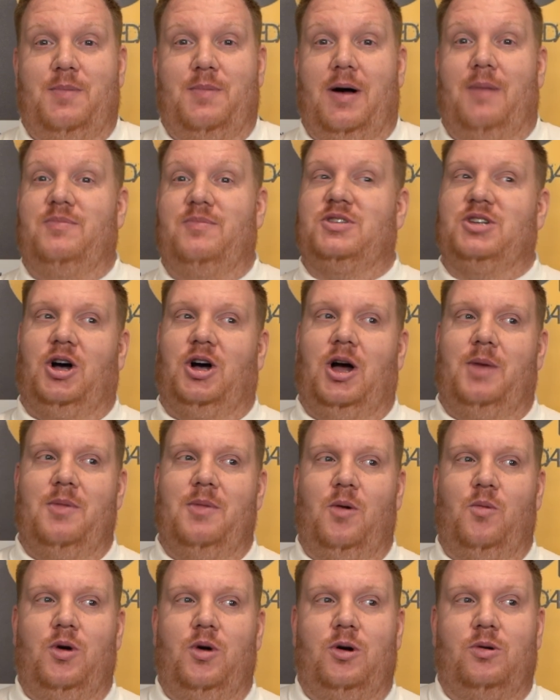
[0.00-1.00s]
but
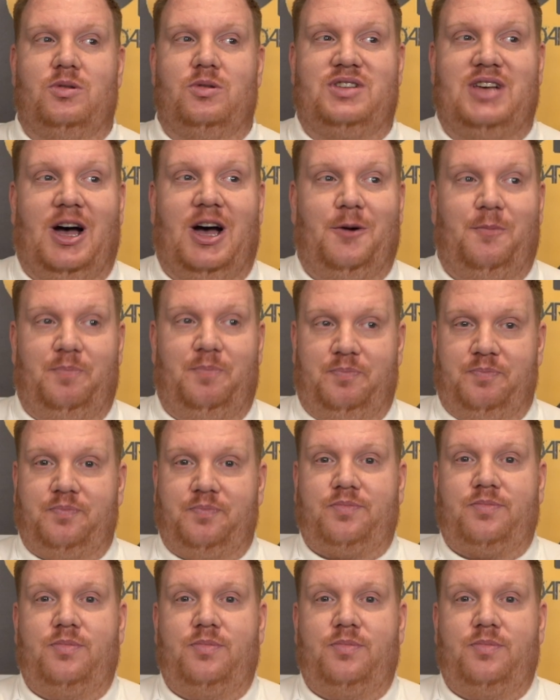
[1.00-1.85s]
time will tell.